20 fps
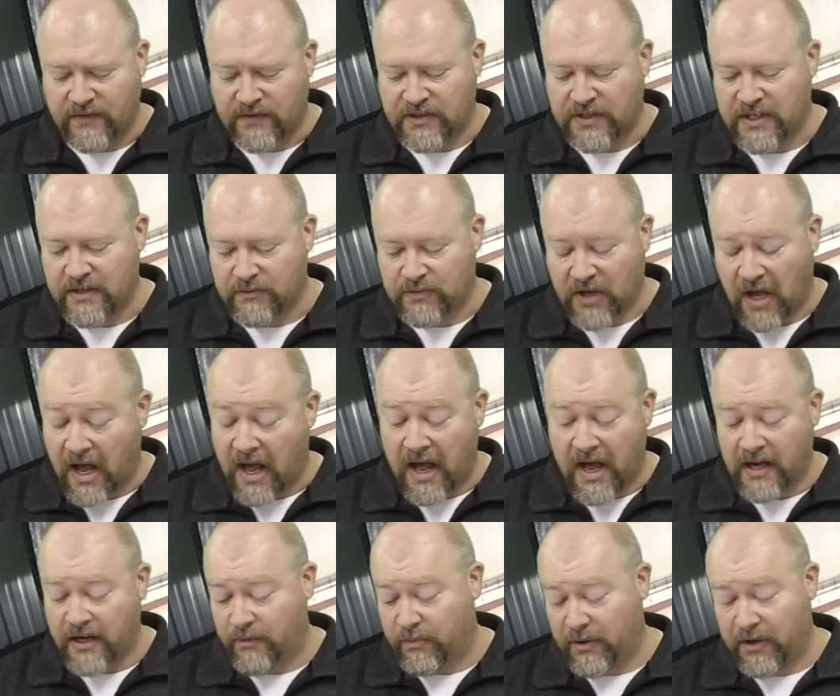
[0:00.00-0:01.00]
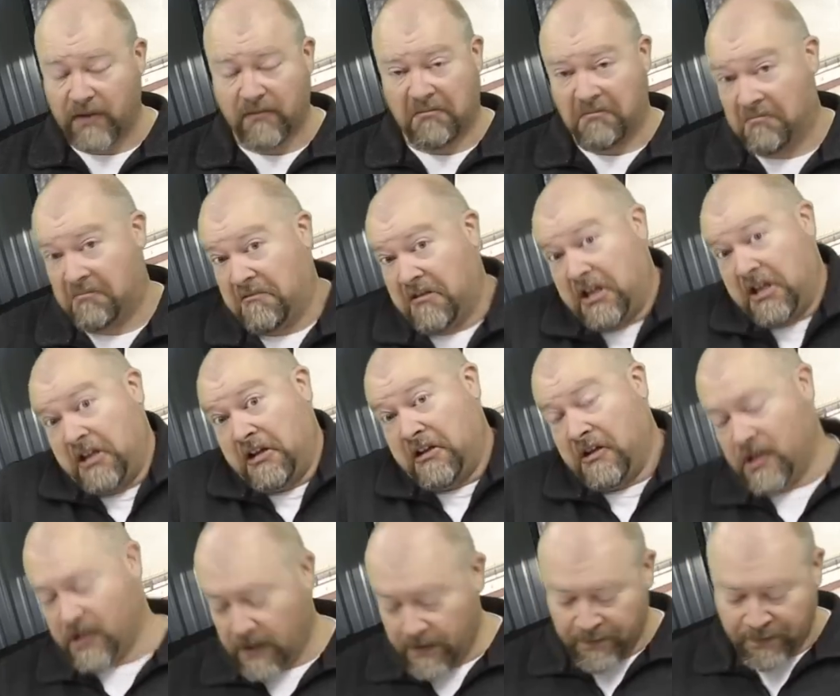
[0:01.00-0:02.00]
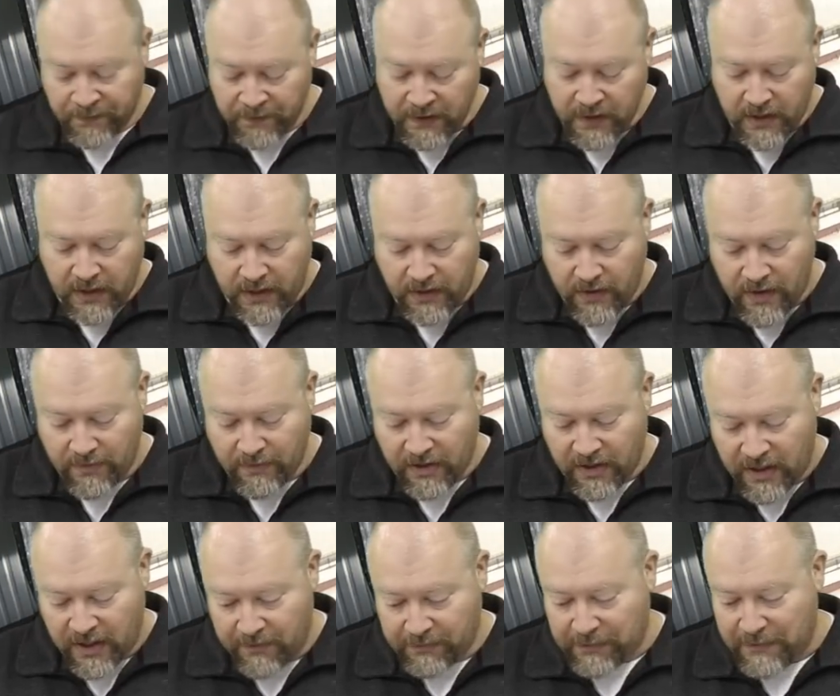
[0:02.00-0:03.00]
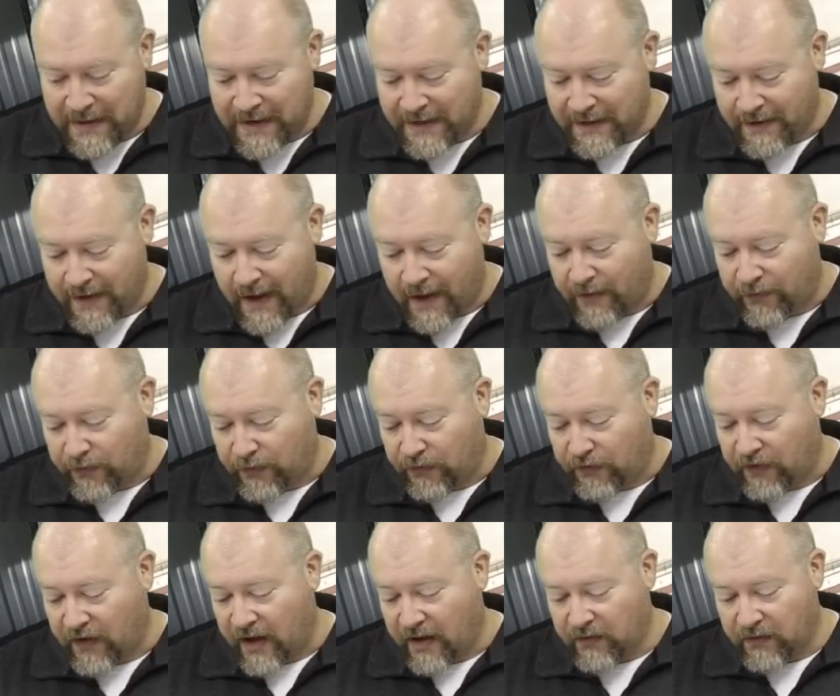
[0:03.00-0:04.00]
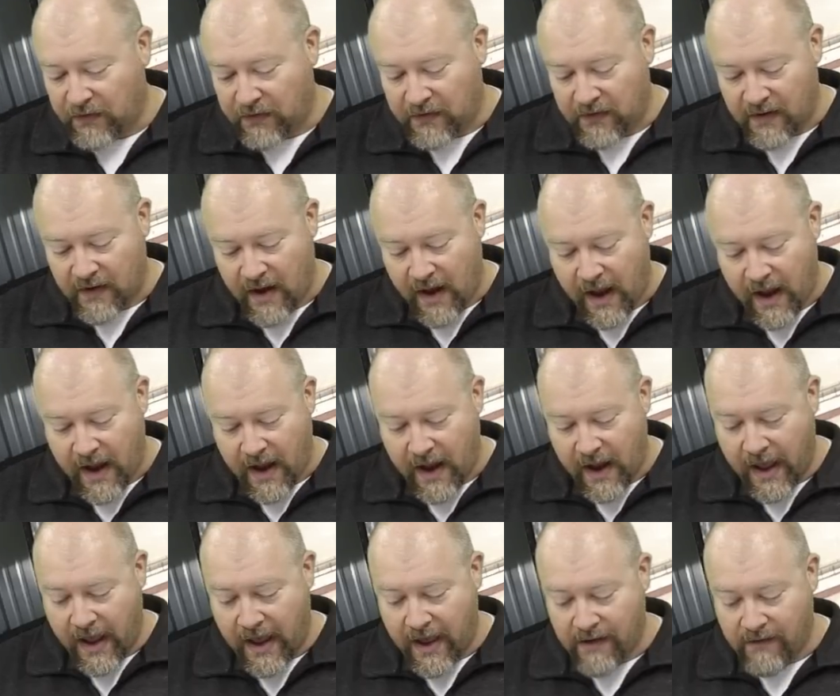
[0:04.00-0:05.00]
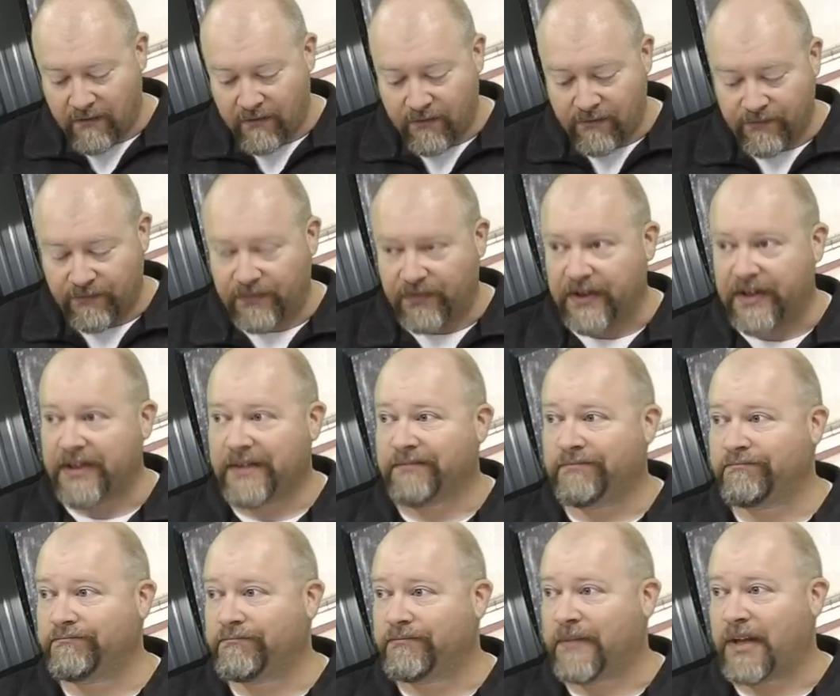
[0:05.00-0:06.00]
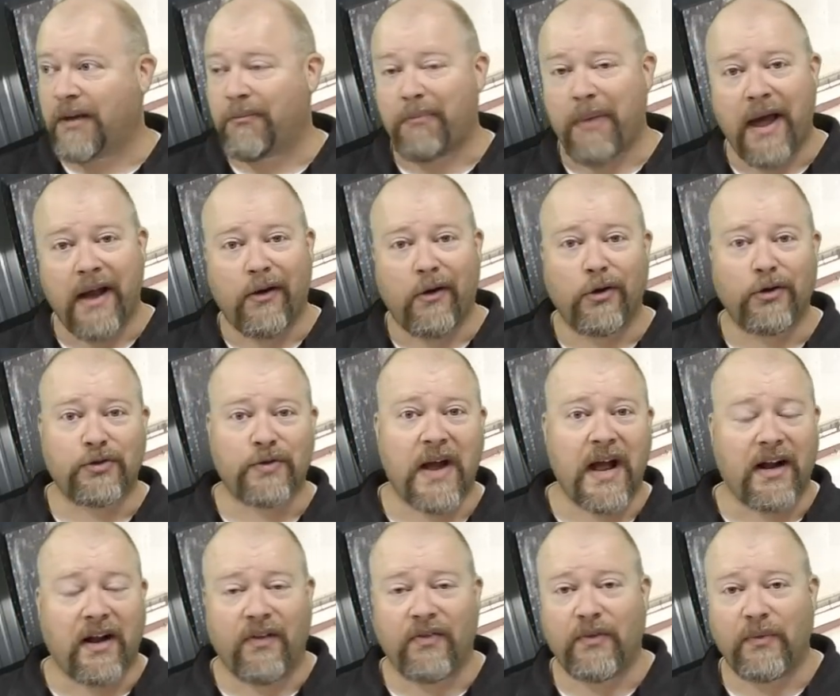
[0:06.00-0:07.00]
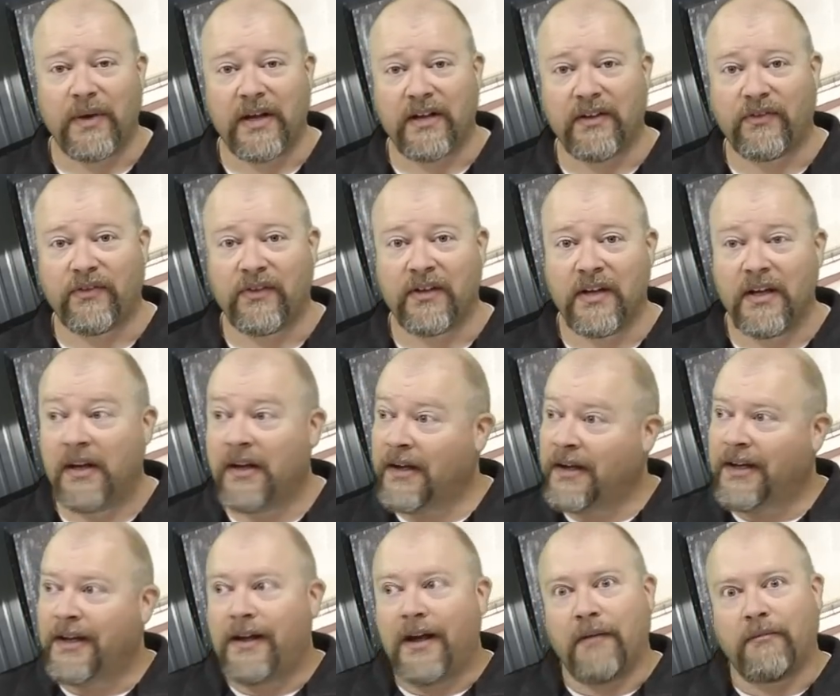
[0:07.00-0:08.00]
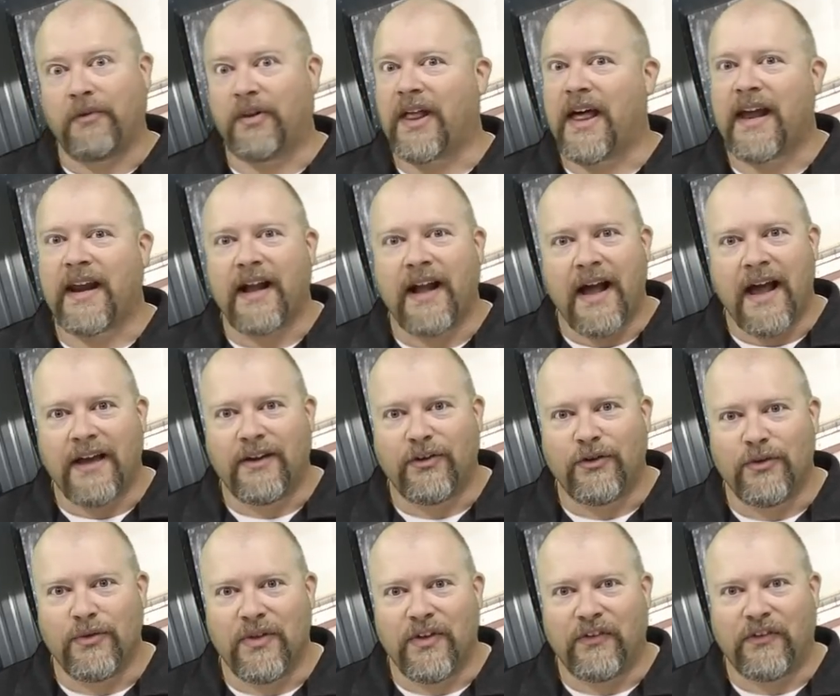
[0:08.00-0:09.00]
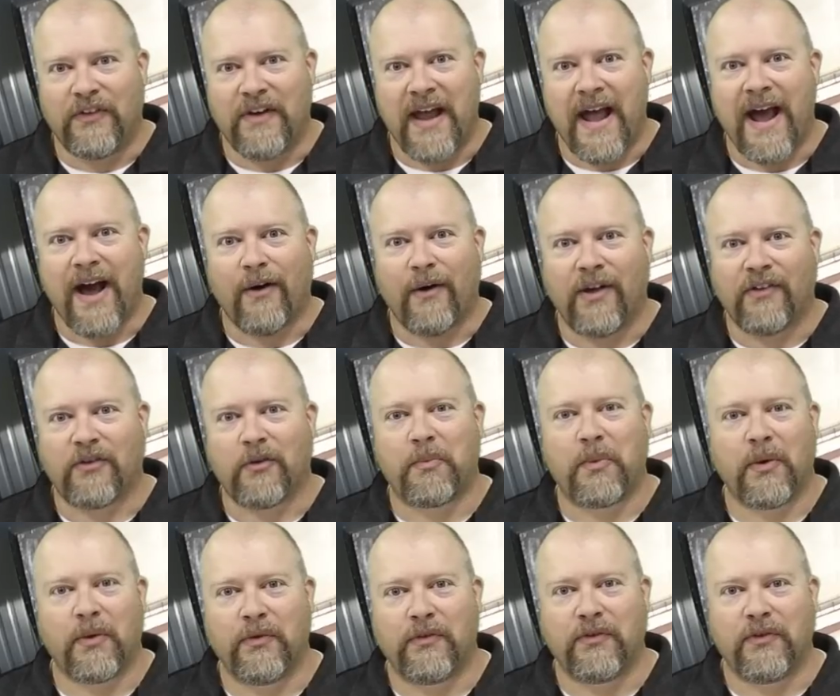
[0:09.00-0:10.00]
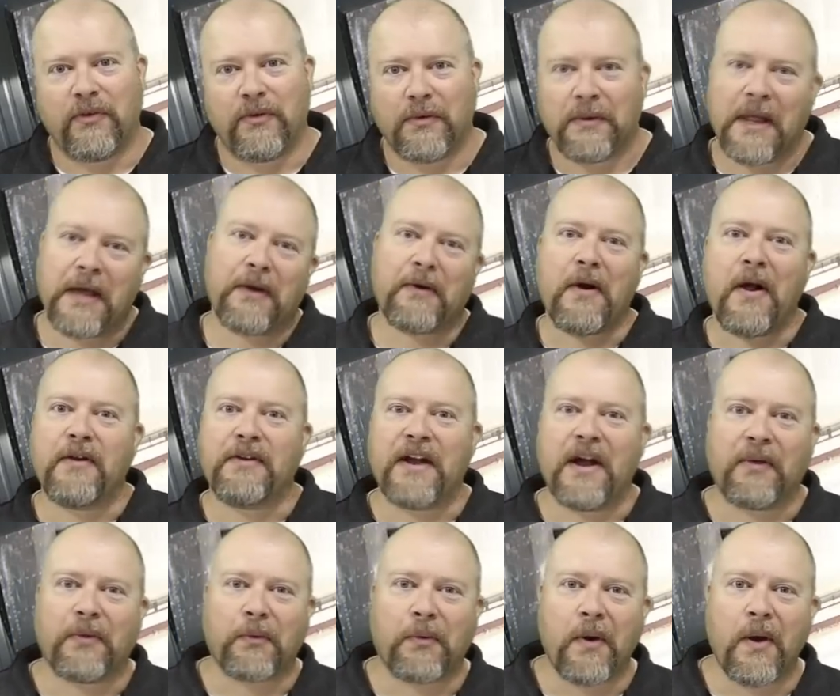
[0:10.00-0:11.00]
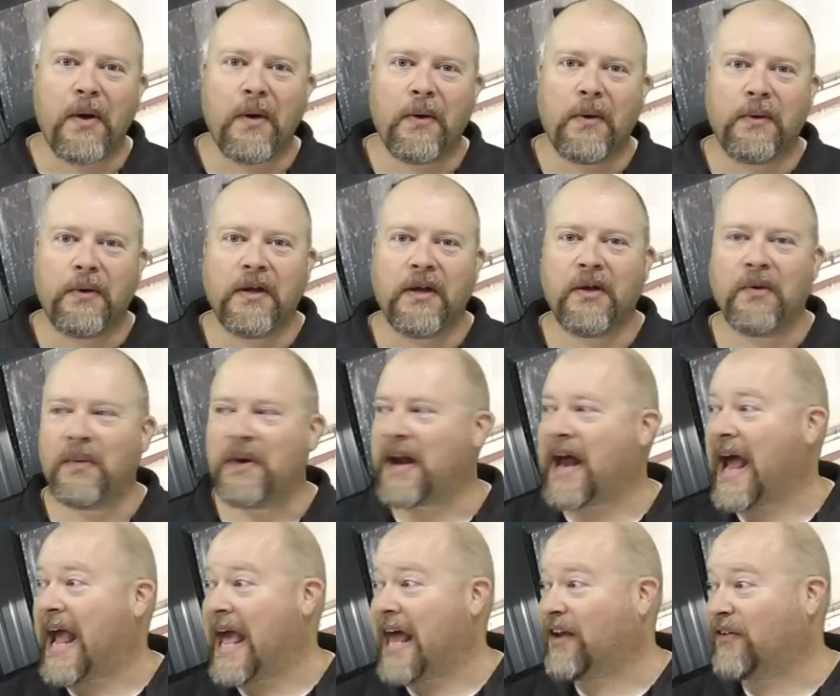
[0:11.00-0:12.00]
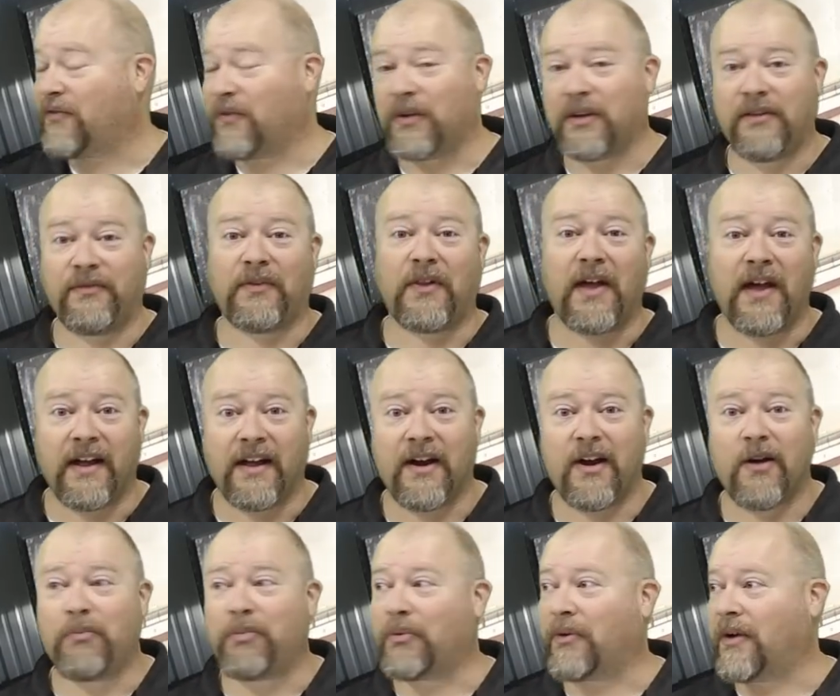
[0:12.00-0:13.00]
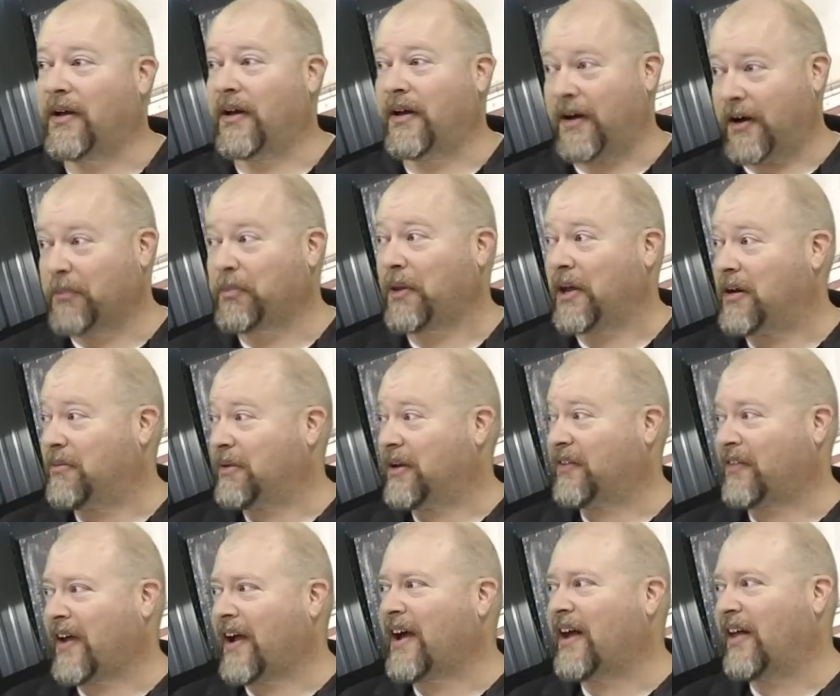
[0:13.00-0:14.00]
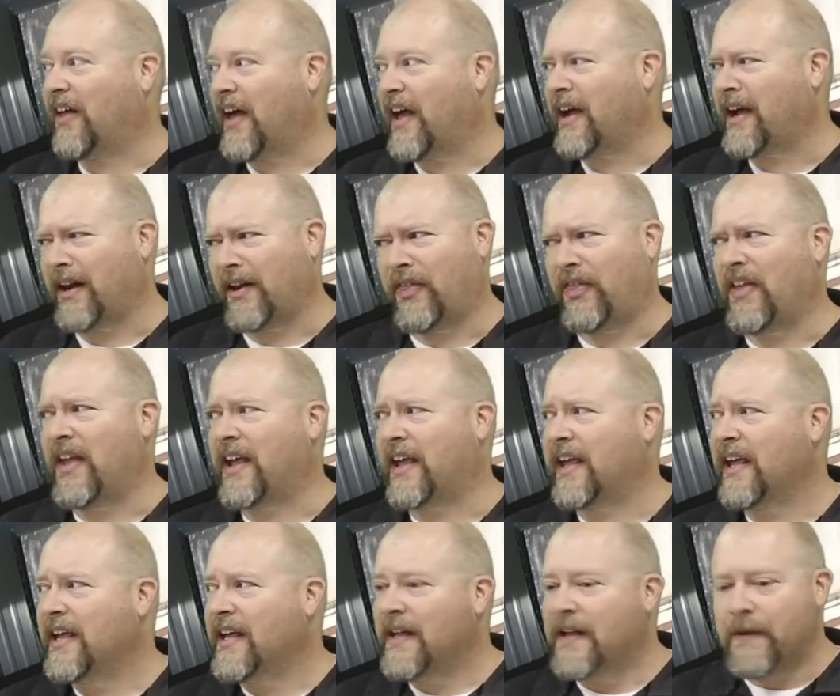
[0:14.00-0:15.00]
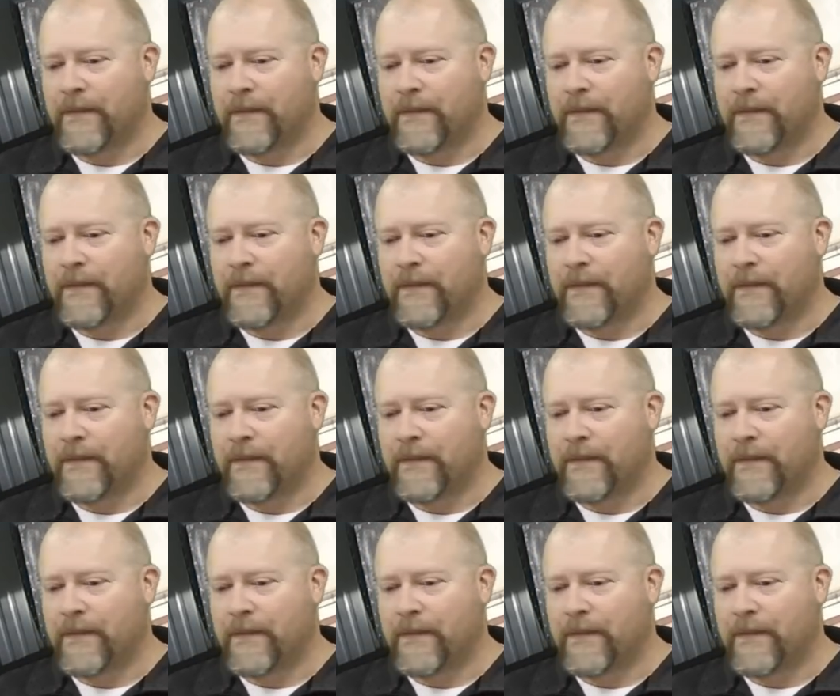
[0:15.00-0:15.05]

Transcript: of seems odd, but you know, I'm going to implement it as it says and then get back on track on the wings. I'm glad I had to do this now as opposed to later on down the road when I had a fully flying airplane, because I gotta think